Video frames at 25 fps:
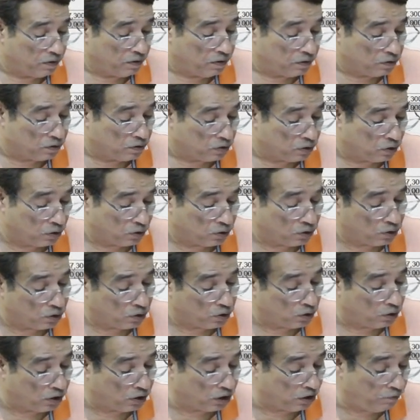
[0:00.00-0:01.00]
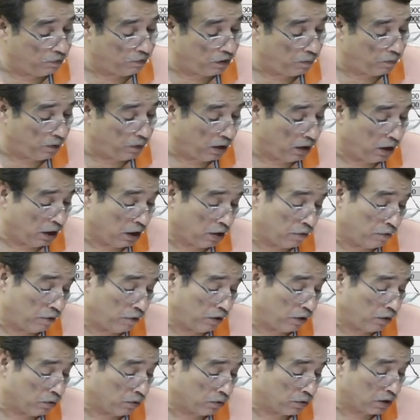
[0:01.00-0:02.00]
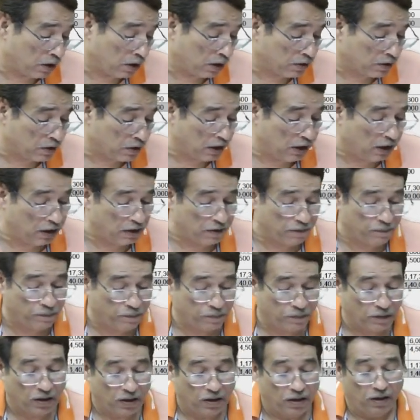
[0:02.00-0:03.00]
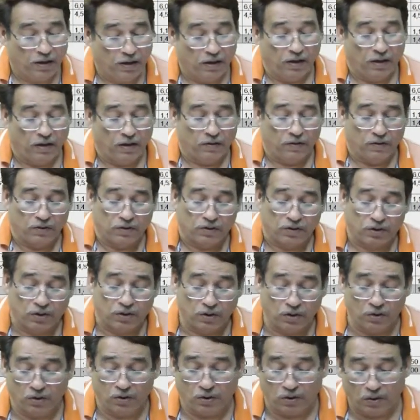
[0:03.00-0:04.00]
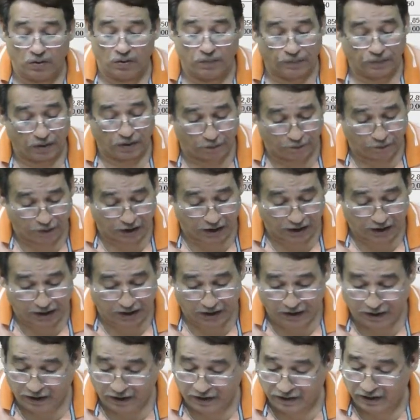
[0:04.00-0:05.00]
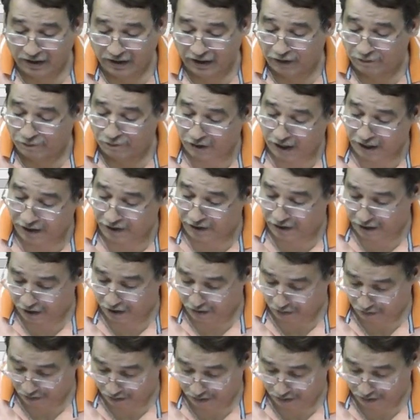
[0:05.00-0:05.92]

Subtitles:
So total will be equal to 16. So we can easily find out